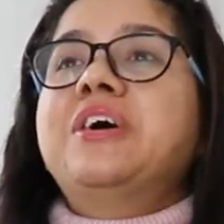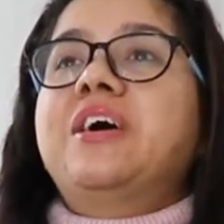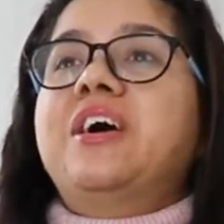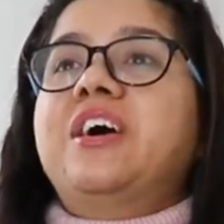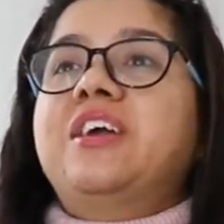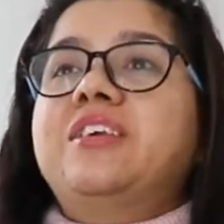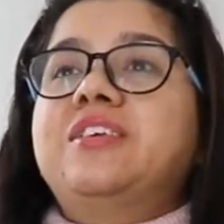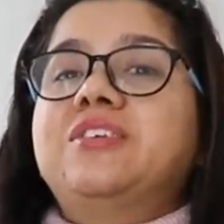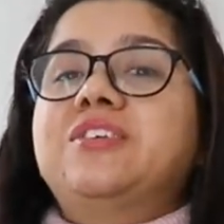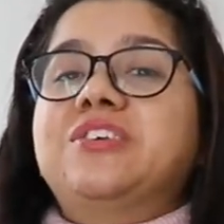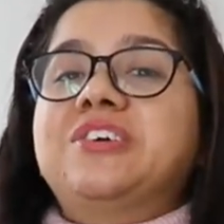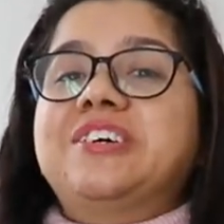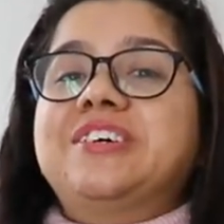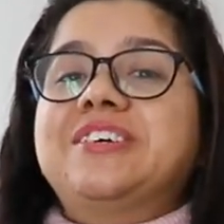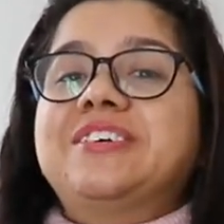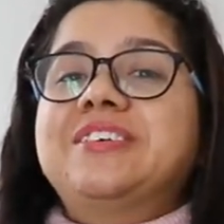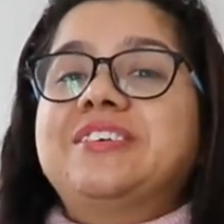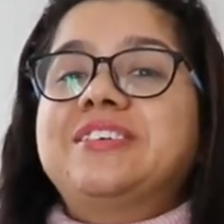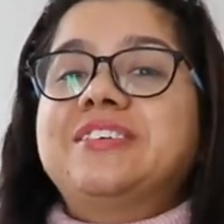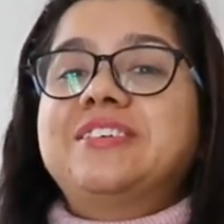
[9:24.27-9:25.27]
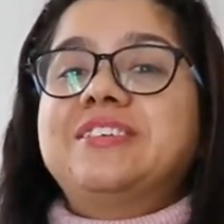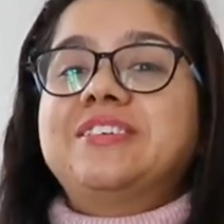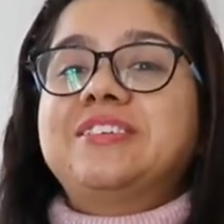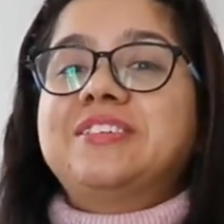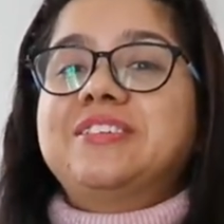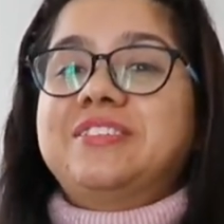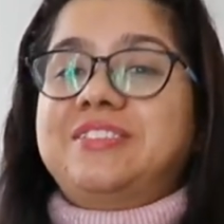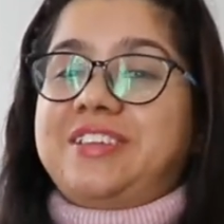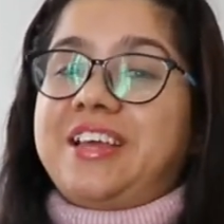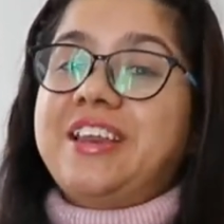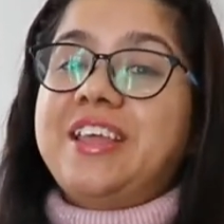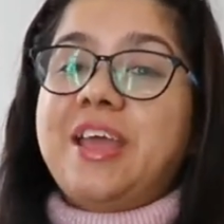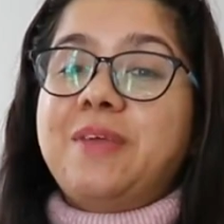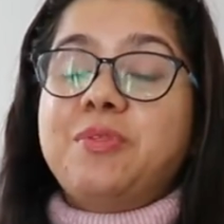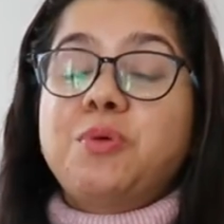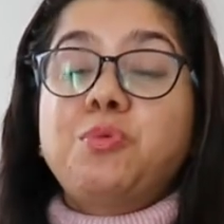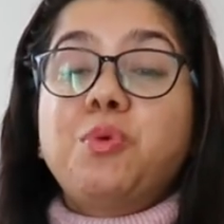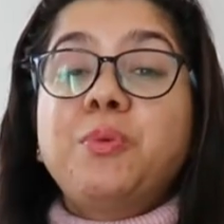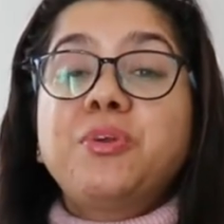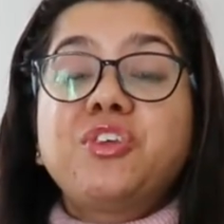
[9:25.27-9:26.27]
And then came
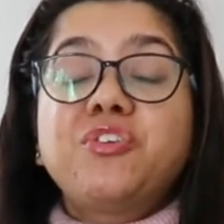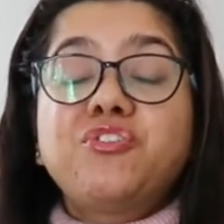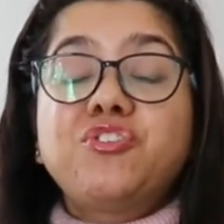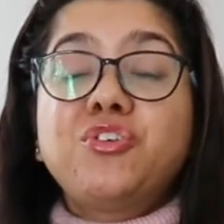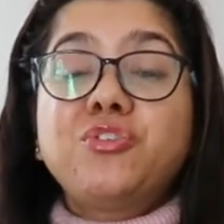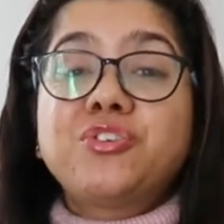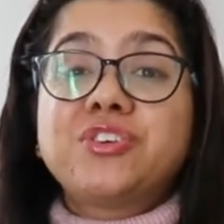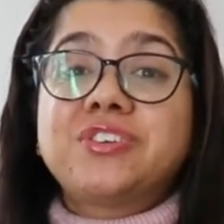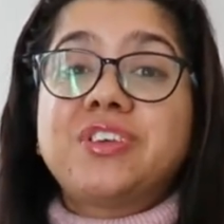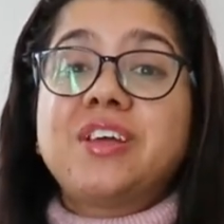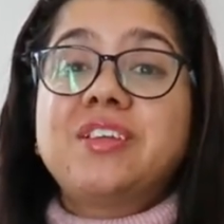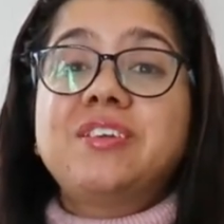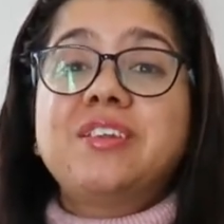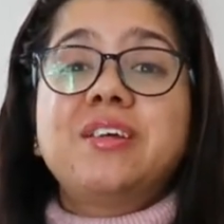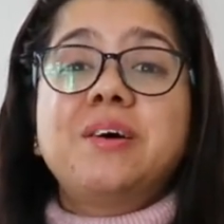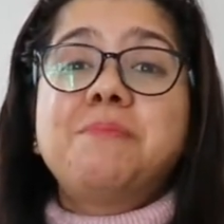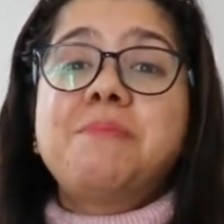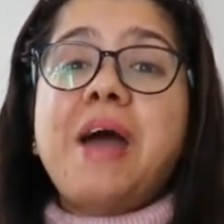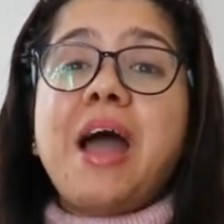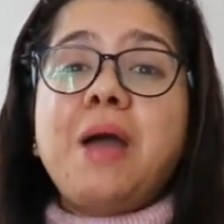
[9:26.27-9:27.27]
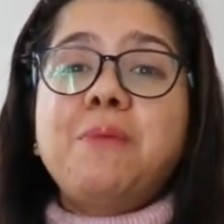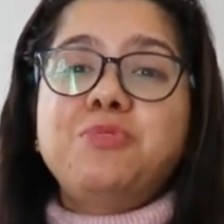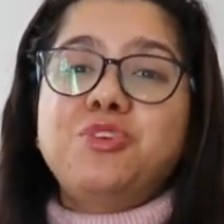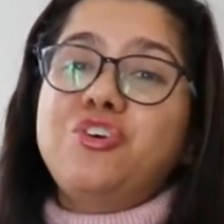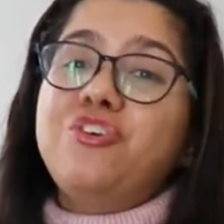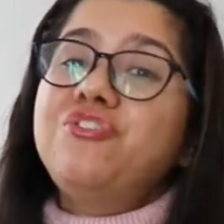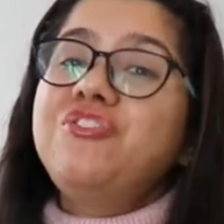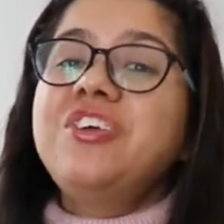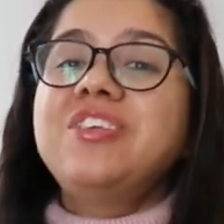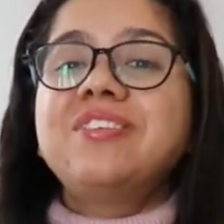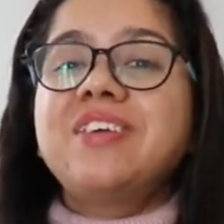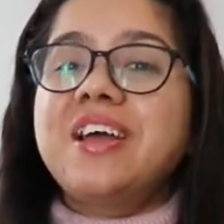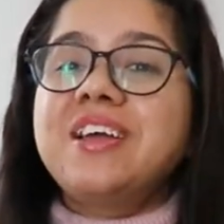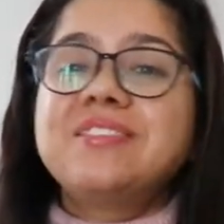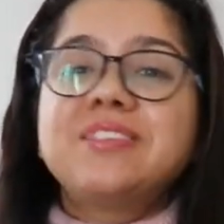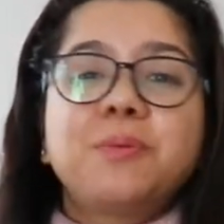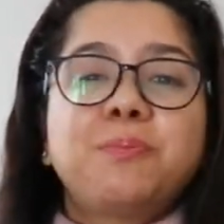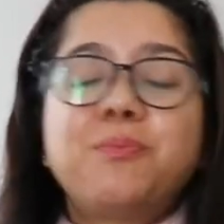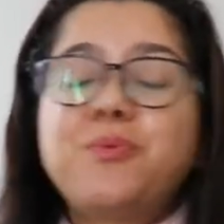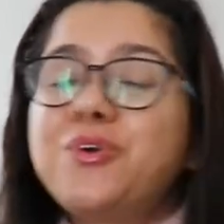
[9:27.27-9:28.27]
the moment of truth. She said, ma'am, your visa
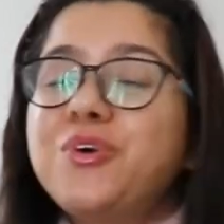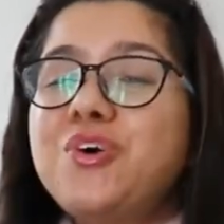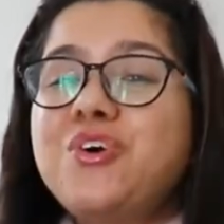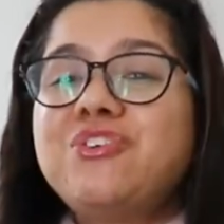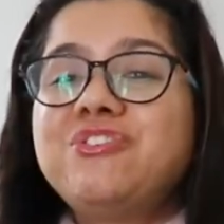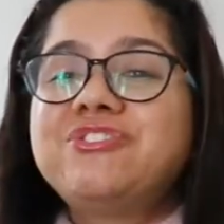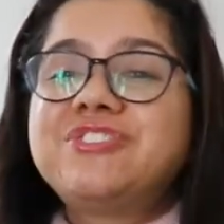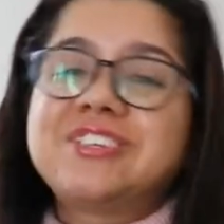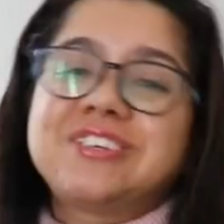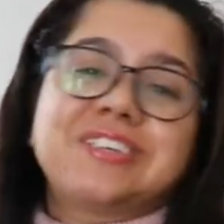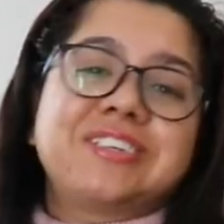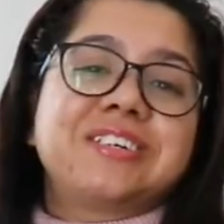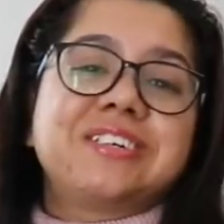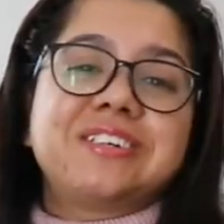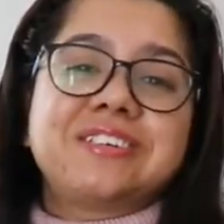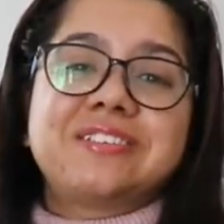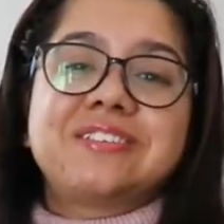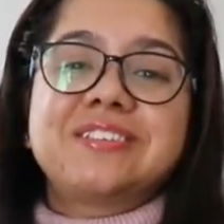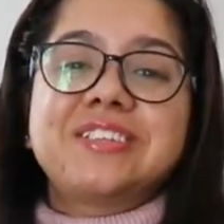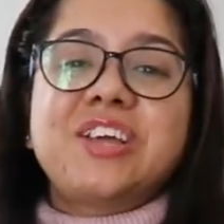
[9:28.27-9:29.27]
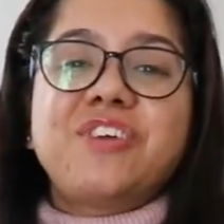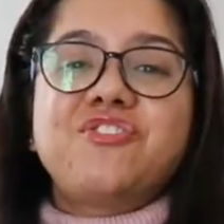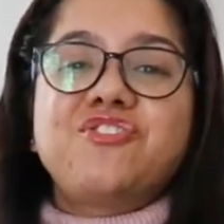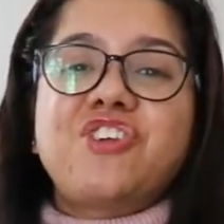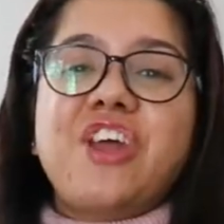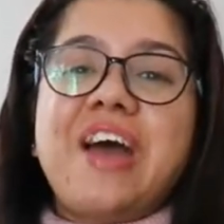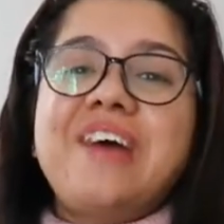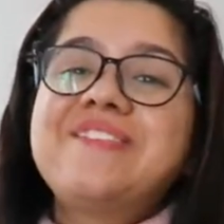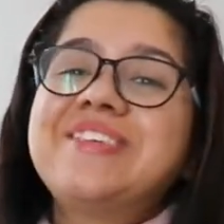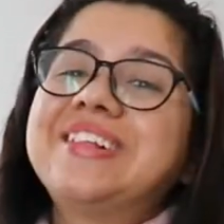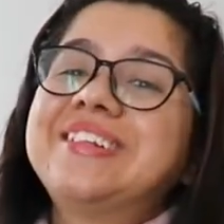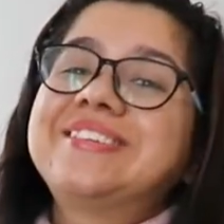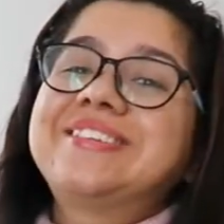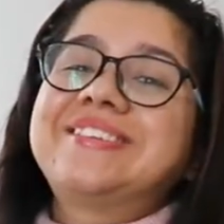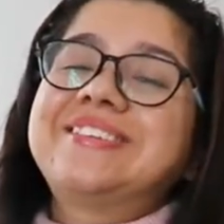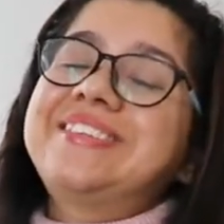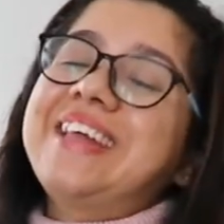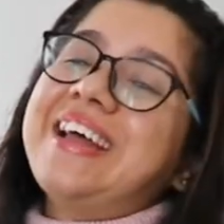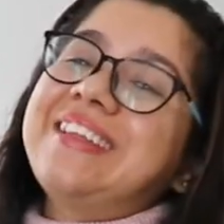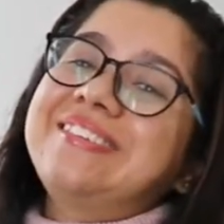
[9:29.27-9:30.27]
is approved, safe
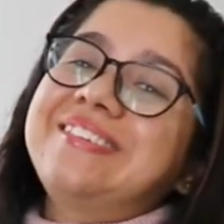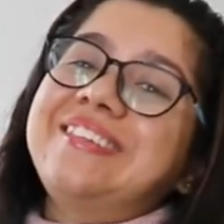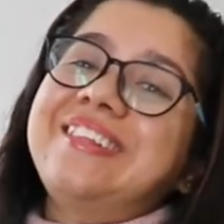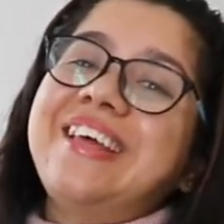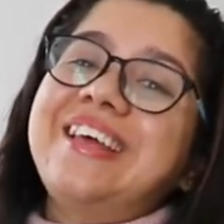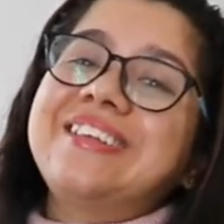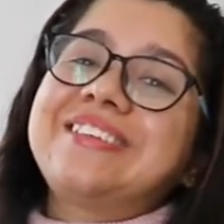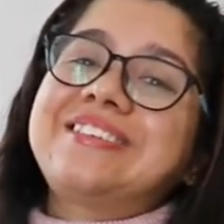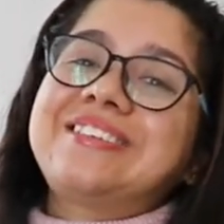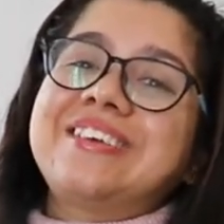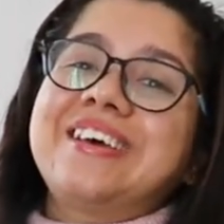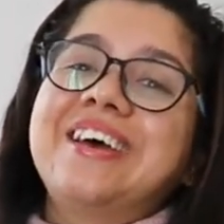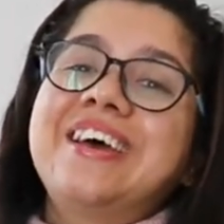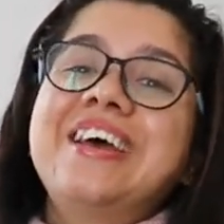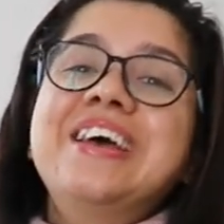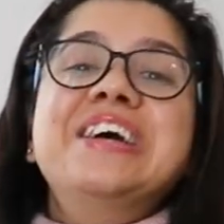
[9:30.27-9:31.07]
travels. That's it.